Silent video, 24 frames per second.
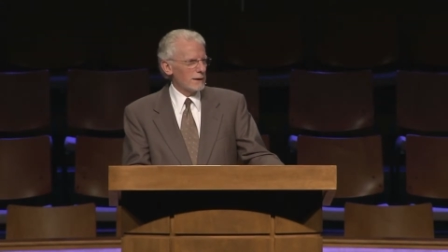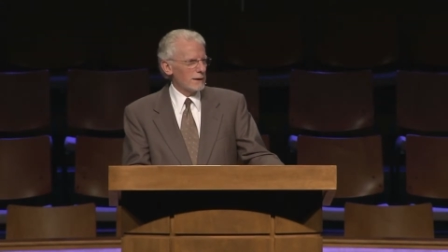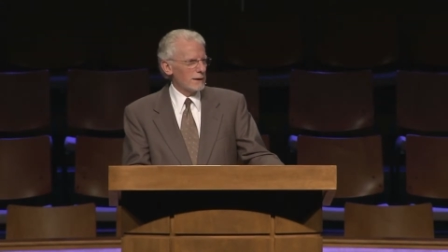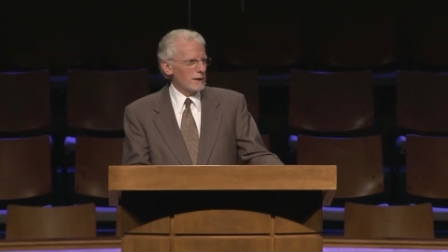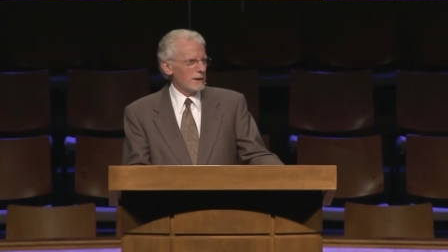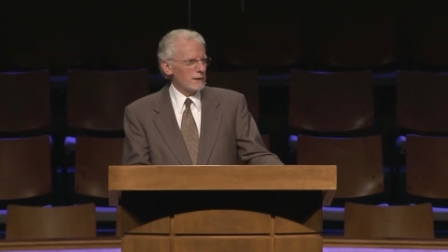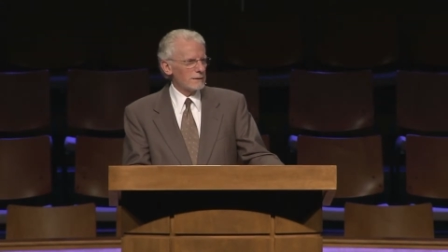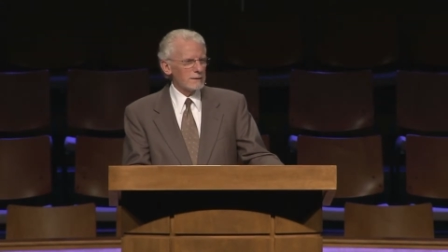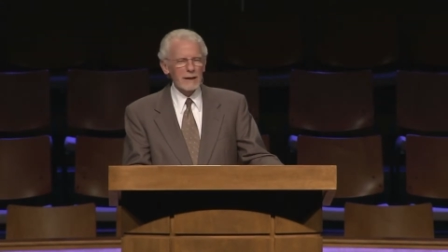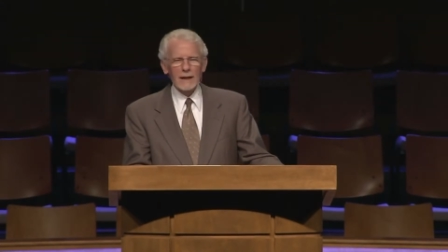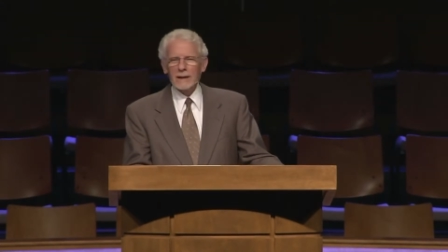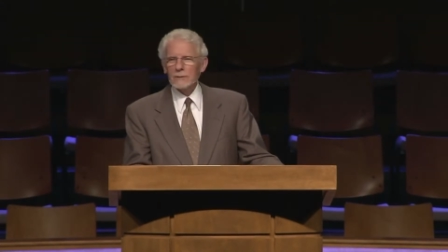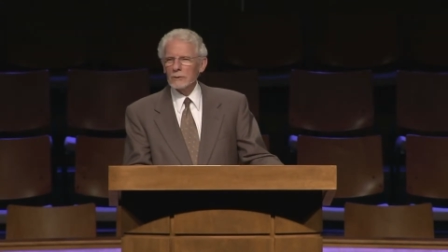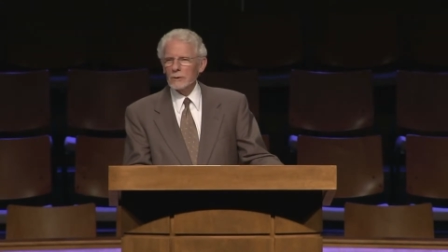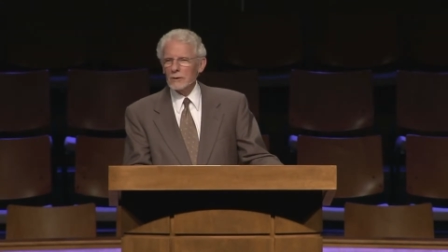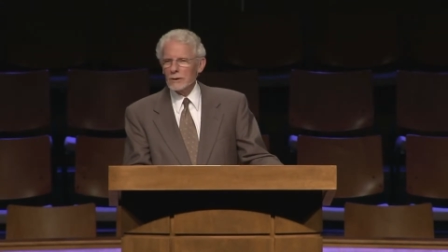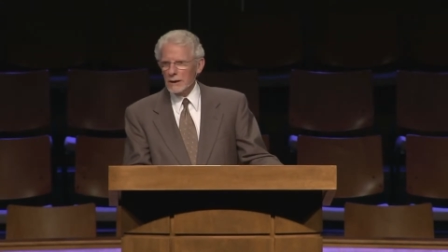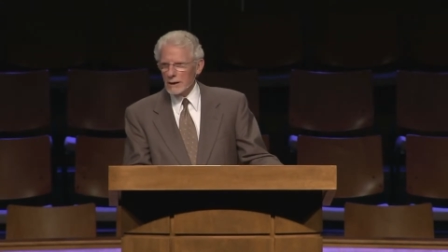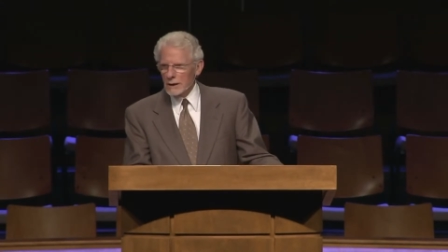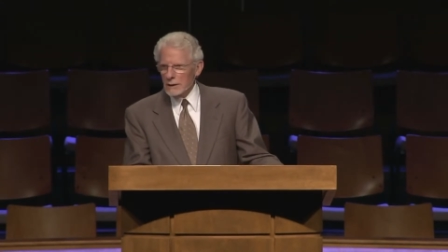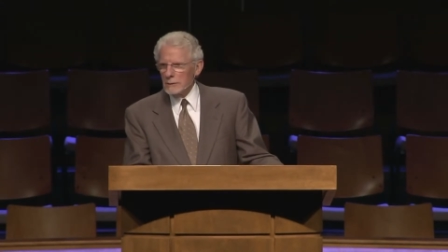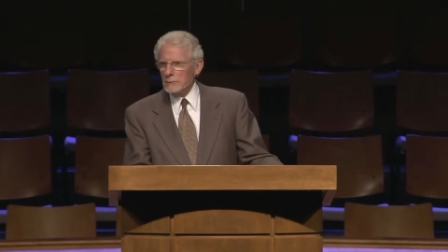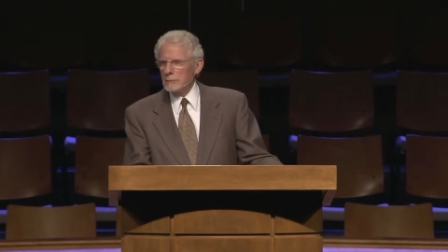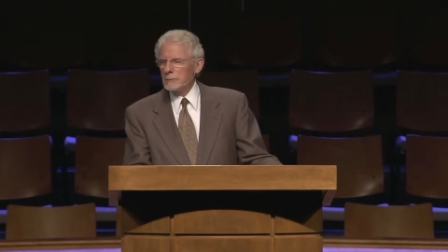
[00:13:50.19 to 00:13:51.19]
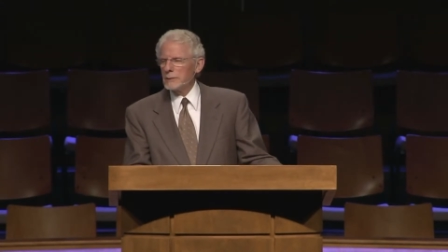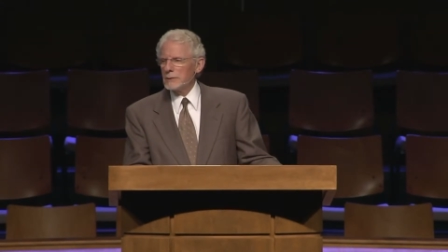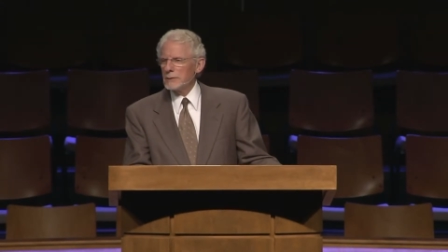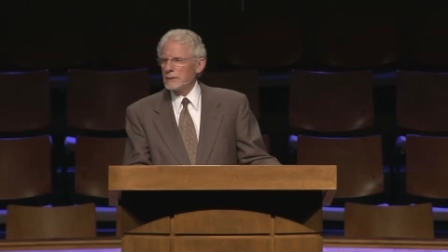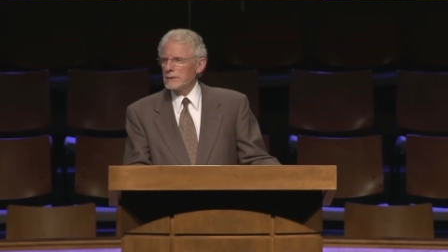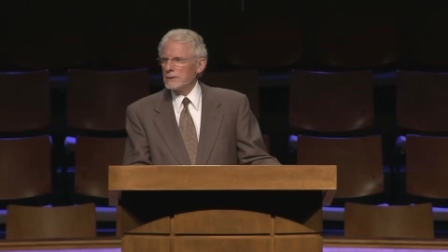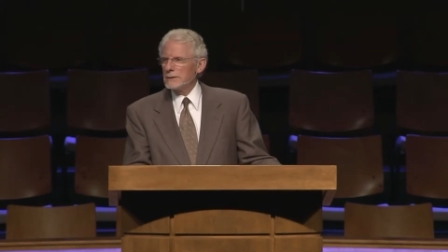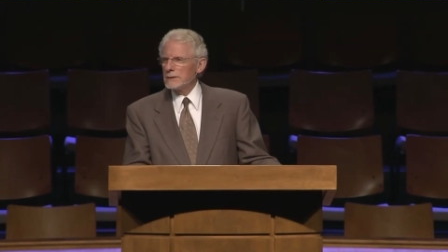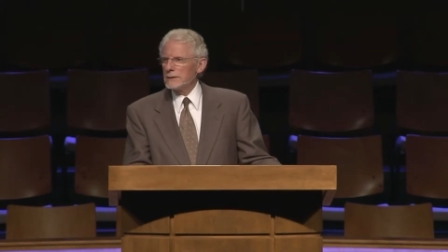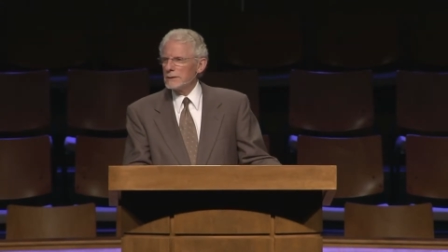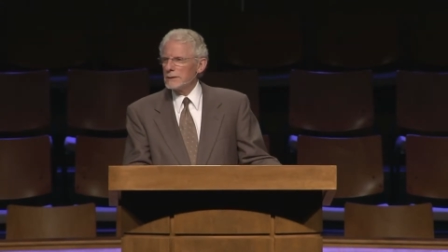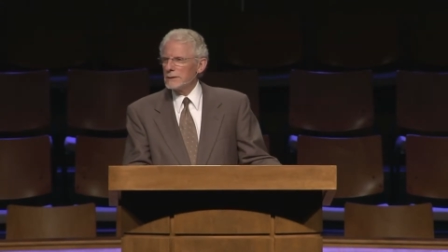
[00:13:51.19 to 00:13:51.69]
and that will help
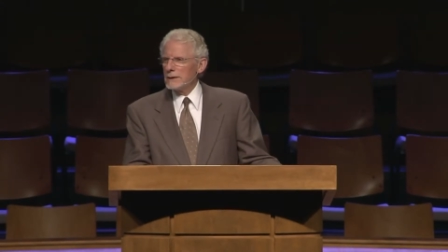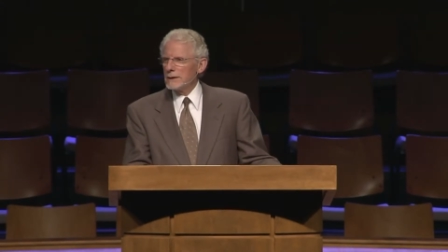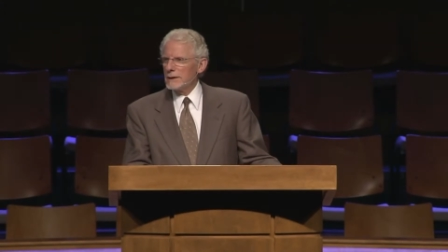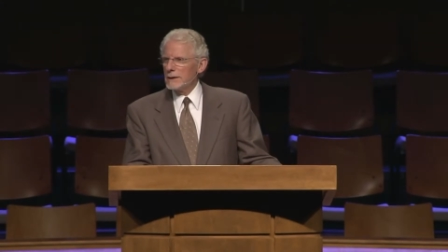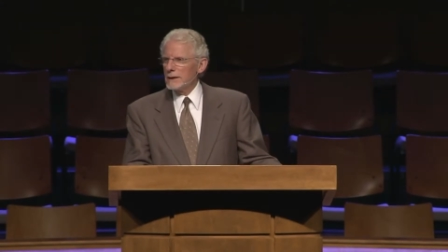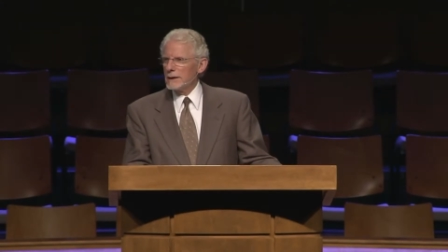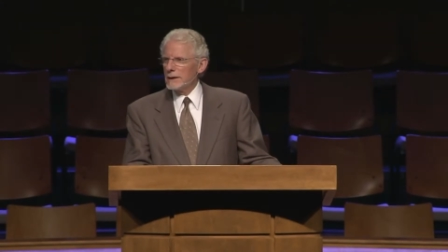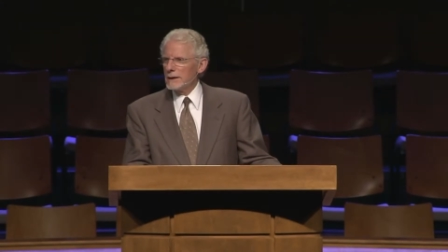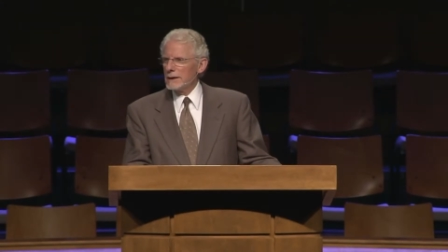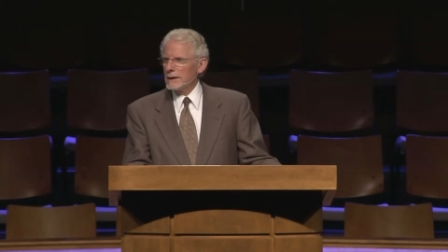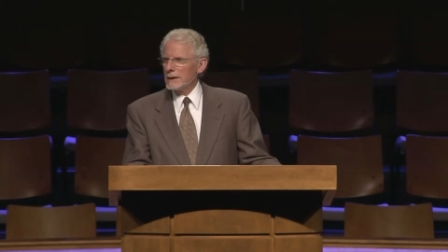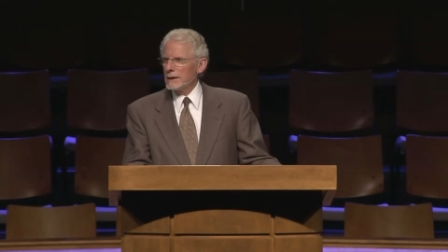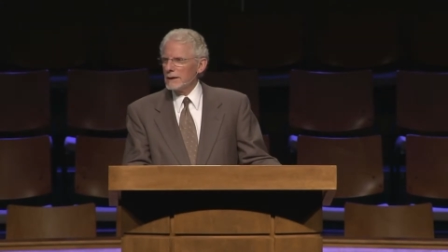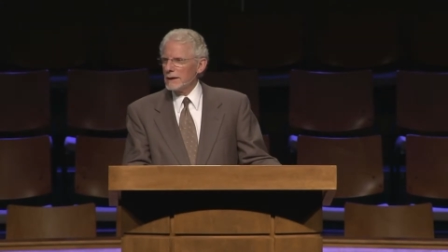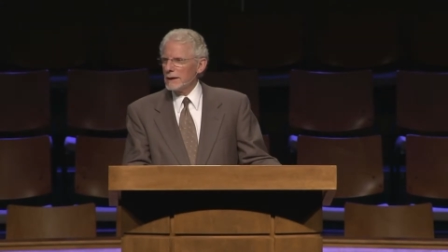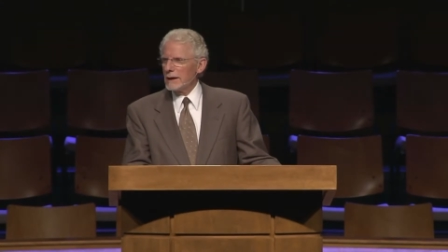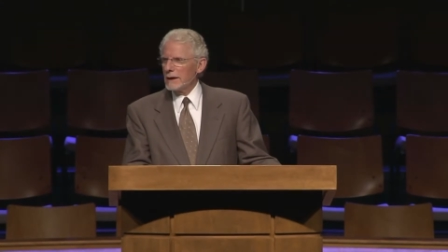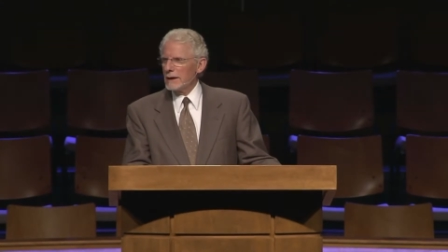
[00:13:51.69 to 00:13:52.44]
in